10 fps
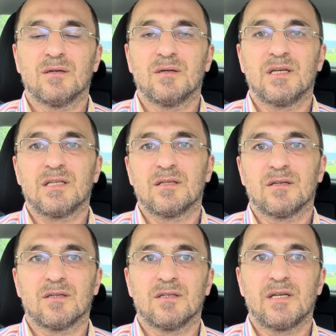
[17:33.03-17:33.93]
in
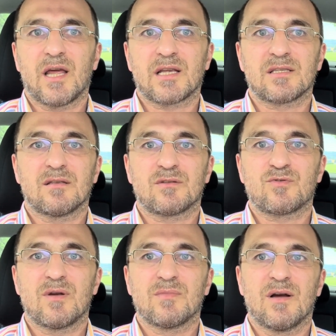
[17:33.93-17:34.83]
the next
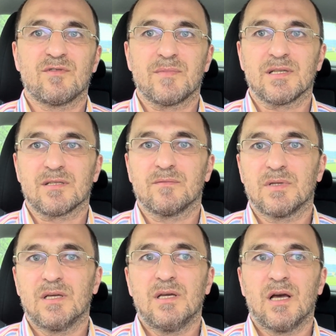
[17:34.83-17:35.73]
Trump government.
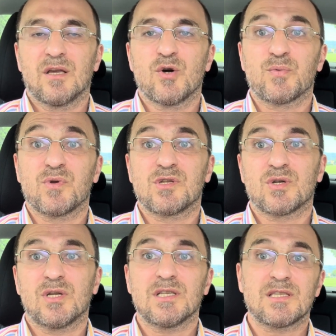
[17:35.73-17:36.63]
I hope you
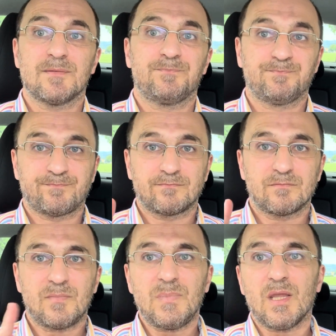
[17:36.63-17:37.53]
enjoy this,
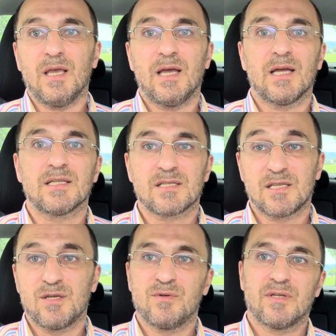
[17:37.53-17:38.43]
and see
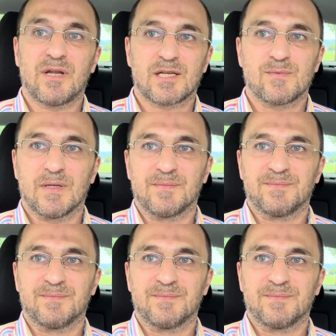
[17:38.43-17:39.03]
you in the next one.